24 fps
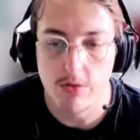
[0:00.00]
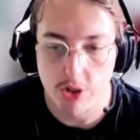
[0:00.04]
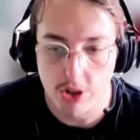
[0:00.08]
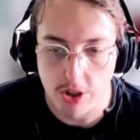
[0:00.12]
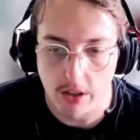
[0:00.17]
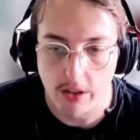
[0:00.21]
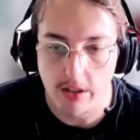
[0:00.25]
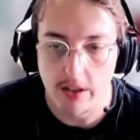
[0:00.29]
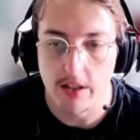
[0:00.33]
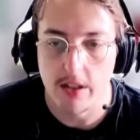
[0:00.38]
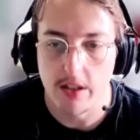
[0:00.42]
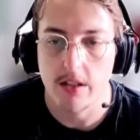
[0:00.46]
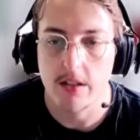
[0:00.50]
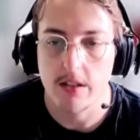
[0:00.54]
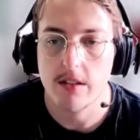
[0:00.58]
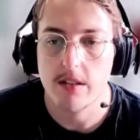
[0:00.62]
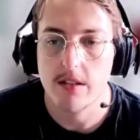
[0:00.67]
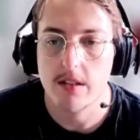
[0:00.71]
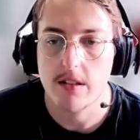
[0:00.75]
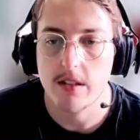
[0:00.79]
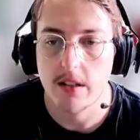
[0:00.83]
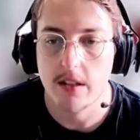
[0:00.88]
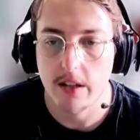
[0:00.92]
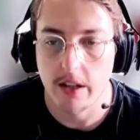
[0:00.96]

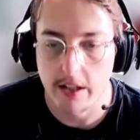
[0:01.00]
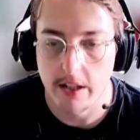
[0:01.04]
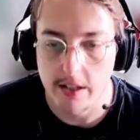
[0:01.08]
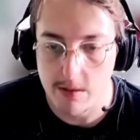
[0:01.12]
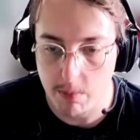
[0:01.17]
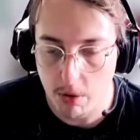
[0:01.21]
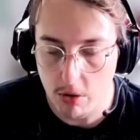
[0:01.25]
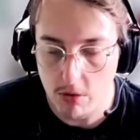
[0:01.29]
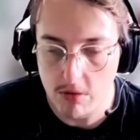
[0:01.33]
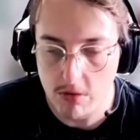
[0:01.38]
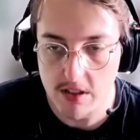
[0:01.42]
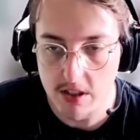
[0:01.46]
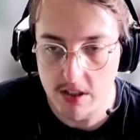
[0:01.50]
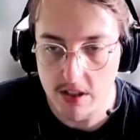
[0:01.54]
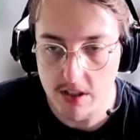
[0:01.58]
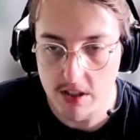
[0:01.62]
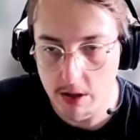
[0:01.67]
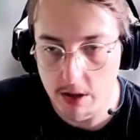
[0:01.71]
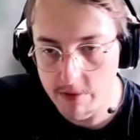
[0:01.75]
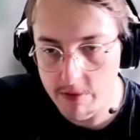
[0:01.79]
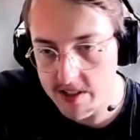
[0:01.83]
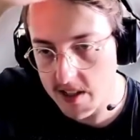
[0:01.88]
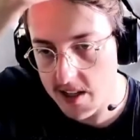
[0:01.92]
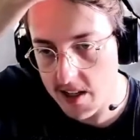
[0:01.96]
shotguns,
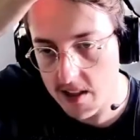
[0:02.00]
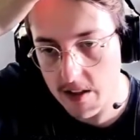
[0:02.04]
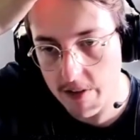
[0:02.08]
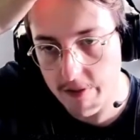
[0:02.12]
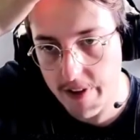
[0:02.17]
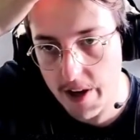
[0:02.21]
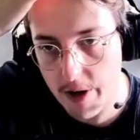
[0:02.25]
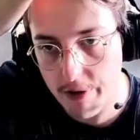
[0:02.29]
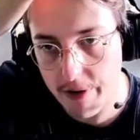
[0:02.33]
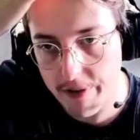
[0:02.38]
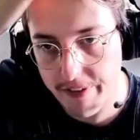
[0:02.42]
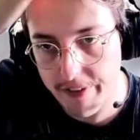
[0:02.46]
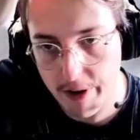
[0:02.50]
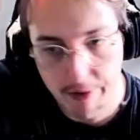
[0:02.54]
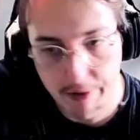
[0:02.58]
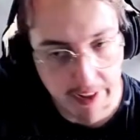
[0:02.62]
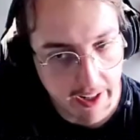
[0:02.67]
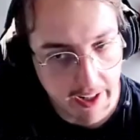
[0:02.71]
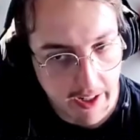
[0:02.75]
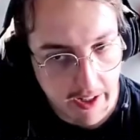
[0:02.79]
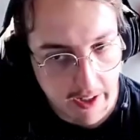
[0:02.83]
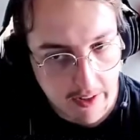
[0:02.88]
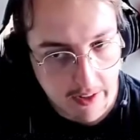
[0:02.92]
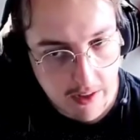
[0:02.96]
explosives, and at the very, very
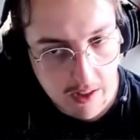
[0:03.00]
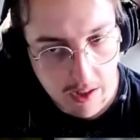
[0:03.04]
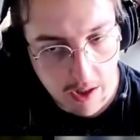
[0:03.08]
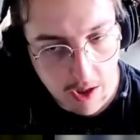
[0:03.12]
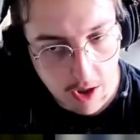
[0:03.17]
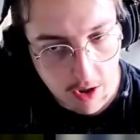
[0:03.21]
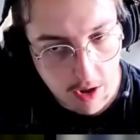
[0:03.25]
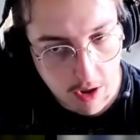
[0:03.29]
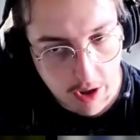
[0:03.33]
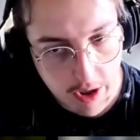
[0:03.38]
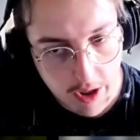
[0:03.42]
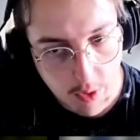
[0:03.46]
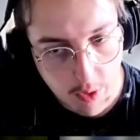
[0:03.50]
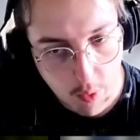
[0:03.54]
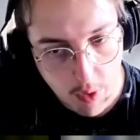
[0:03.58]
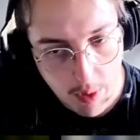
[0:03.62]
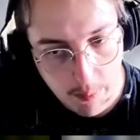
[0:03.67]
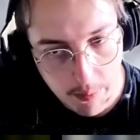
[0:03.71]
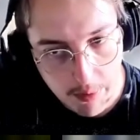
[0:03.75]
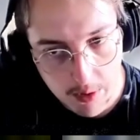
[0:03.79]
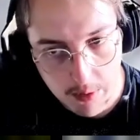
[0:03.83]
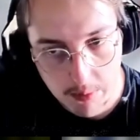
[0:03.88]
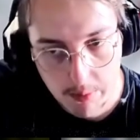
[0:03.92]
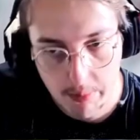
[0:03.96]
end, not a
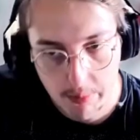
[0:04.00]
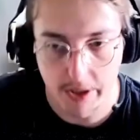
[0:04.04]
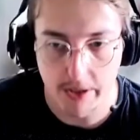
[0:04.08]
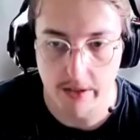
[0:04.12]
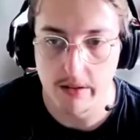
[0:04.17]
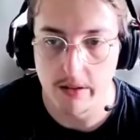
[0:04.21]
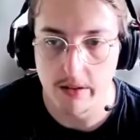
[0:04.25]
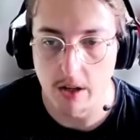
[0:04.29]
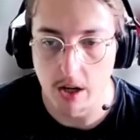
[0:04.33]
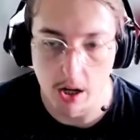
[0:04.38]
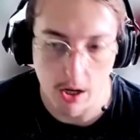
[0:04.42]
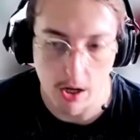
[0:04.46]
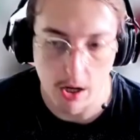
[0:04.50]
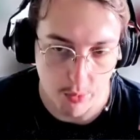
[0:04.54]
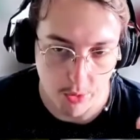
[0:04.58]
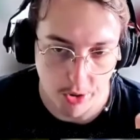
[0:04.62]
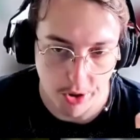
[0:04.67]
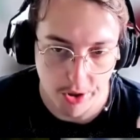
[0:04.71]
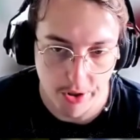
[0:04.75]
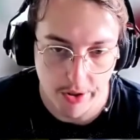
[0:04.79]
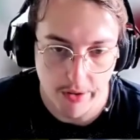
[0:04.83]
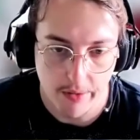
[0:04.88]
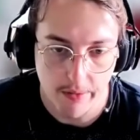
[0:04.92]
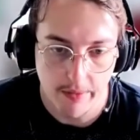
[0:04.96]
weapon, but
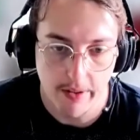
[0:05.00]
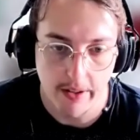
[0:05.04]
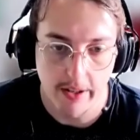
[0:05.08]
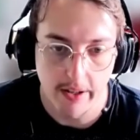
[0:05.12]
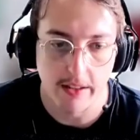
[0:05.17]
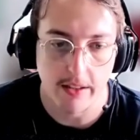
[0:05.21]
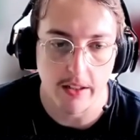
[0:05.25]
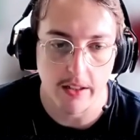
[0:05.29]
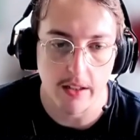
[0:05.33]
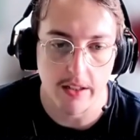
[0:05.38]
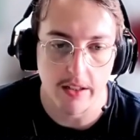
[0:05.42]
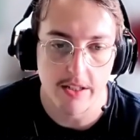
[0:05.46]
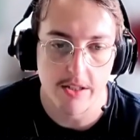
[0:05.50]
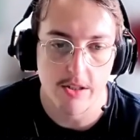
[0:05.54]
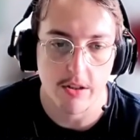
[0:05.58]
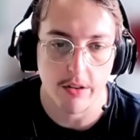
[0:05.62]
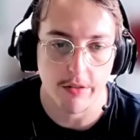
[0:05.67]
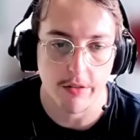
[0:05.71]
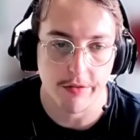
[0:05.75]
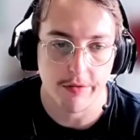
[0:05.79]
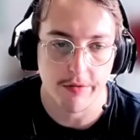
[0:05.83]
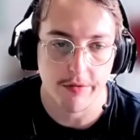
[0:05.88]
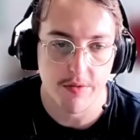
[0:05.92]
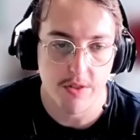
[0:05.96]
armor. And the list
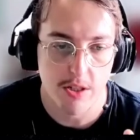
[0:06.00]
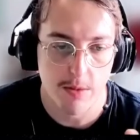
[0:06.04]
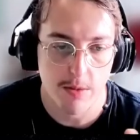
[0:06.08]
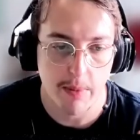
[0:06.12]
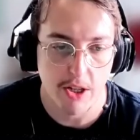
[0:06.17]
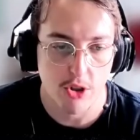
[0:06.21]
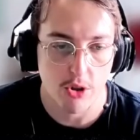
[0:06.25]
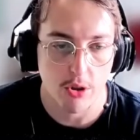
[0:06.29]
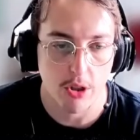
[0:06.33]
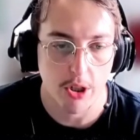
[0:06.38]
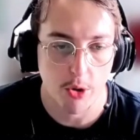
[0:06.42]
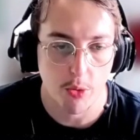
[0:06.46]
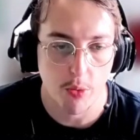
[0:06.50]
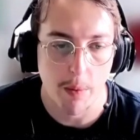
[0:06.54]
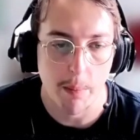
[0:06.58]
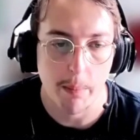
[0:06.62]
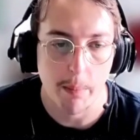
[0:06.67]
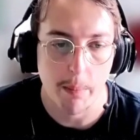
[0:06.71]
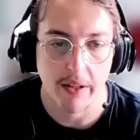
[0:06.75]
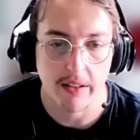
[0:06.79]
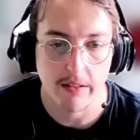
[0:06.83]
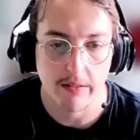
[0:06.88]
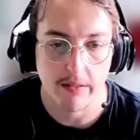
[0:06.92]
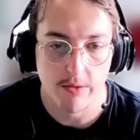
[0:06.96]
of special
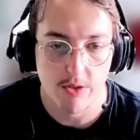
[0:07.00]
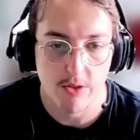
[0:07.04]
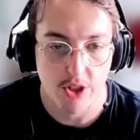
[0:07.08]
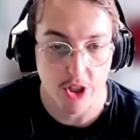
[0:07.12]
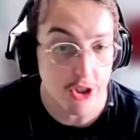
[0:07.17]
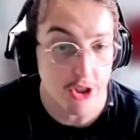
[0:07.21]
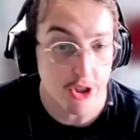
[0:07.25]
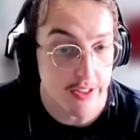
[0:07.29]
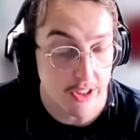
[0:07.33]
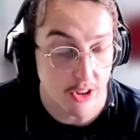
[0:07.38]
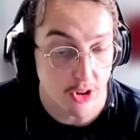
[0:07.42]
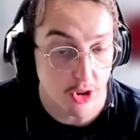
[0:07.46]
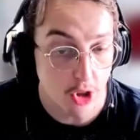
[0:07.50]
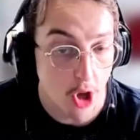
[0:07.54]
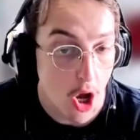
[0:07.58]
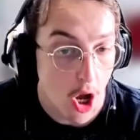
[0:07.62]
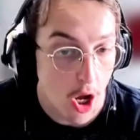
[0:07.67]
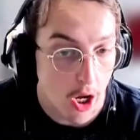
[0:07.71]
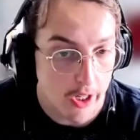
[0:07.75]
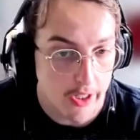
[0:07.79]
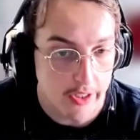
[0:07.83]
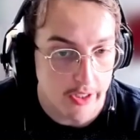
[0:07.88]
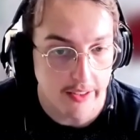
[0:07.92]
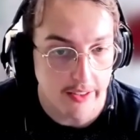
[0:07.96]
equipment, such as a
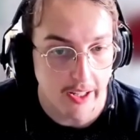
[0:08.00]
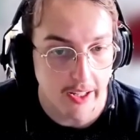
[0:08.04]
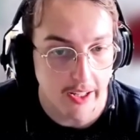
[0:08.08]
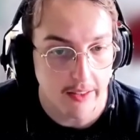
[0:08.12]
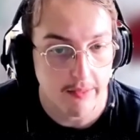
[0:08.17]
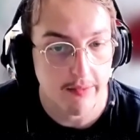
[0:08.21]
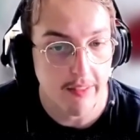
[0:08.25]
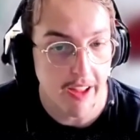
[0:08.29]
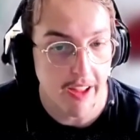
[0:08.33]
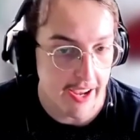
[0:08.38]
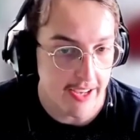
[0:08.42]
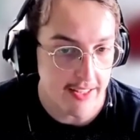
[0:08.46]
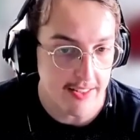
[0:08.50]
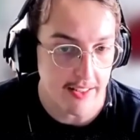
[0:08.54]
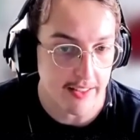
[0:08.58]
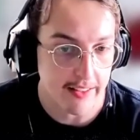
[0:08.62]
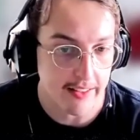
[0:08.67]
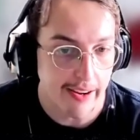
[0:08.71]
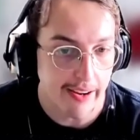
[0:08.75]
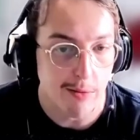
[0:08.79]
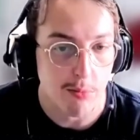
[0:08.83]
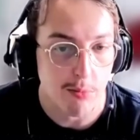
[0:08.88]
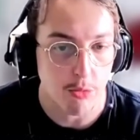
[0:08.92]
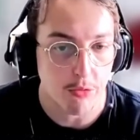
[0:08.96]
dog that has
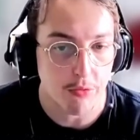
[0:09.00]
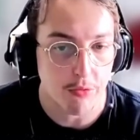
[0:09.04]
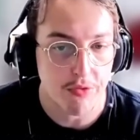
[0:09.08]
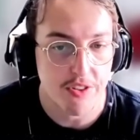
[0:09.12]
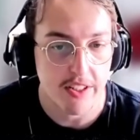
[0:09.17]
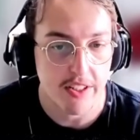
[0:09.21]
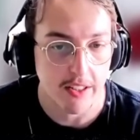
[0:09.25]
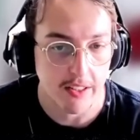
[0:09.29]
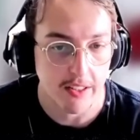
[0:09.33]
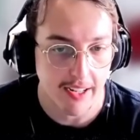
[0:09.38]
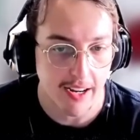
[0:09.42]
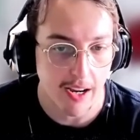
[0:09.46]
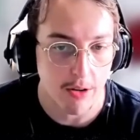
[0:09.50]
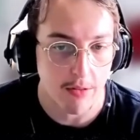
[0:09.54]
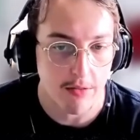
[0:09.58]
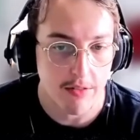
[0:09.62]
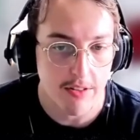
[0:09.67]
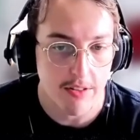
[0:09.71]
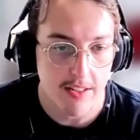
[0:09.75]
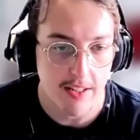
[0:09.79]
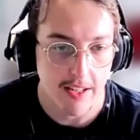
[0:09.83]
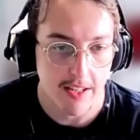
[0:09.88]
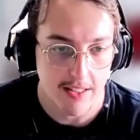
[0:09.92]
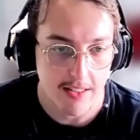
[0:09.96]
attack moves and
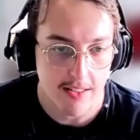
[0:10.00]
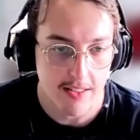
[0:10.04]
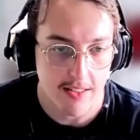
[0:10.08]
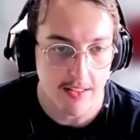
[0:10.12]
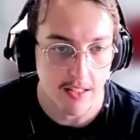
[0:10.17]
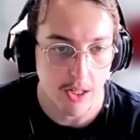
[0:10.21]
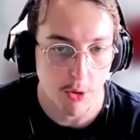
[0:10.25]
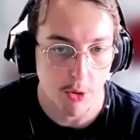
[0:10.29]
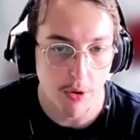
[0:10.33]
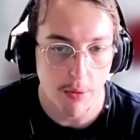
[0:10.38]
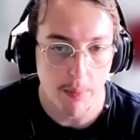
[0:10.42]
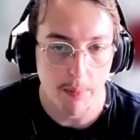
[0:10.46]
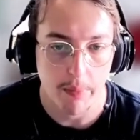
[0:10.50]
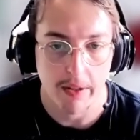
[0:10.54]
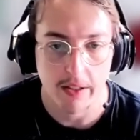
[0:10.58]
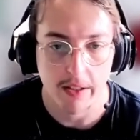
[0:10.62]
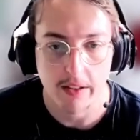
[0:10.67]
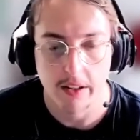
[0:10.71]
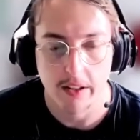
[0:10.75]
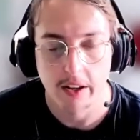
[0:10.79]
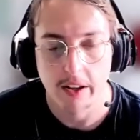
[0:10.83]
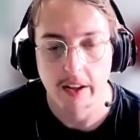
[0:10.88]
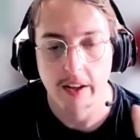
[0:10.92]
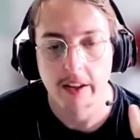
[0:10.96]
counts as an
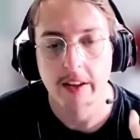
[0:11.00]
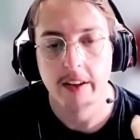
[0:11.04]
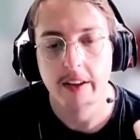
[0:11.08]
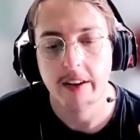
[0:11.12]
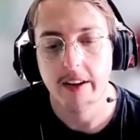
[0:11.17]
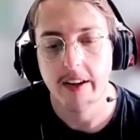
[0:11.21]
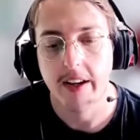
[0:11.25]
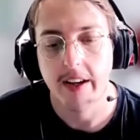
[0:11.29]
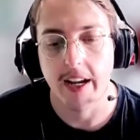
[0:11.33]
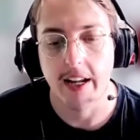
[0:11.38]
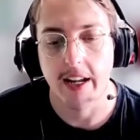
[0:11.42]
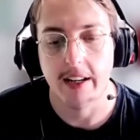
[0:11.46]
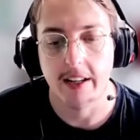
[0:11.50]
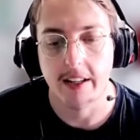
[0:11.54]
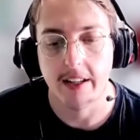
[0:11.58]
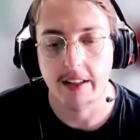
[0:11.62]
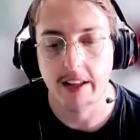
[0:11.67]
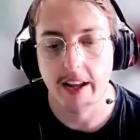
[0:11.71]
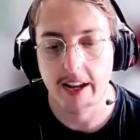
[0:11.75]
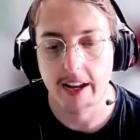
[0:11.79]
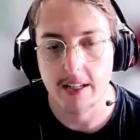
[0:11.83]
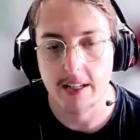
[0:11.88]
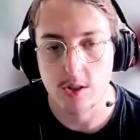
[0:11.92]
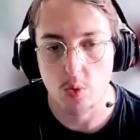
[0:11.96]
equipment. And it
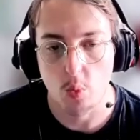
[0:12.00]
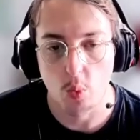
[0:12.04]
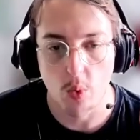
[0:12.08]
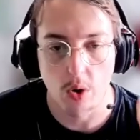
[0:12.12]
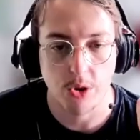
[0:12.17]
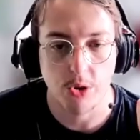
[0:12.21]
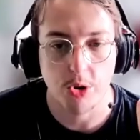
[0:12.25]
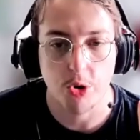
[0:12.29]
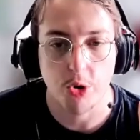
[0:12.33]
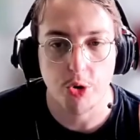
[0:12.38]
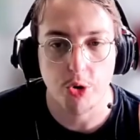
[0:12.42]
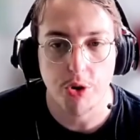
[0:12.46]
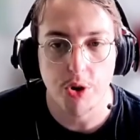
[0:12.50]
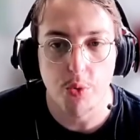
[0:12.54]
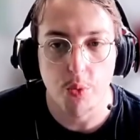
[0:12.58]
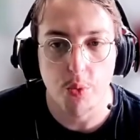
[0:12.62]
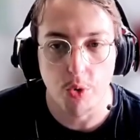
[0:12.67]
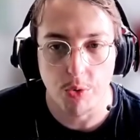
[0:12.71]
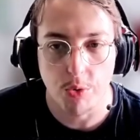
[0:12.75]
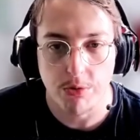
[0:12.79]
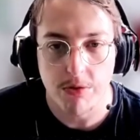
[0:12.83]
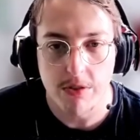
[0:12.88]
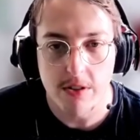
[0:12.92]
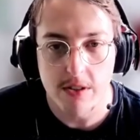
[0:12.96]
has 1 to 3
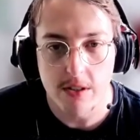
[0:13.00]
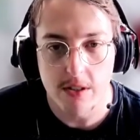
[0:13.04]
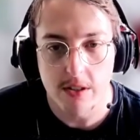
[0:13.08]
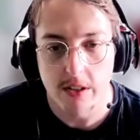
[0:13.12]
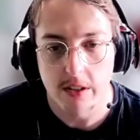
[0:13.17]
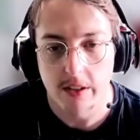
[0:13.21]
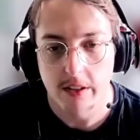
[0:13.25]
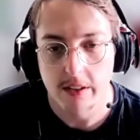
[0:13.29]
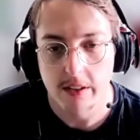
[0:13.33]
wounds,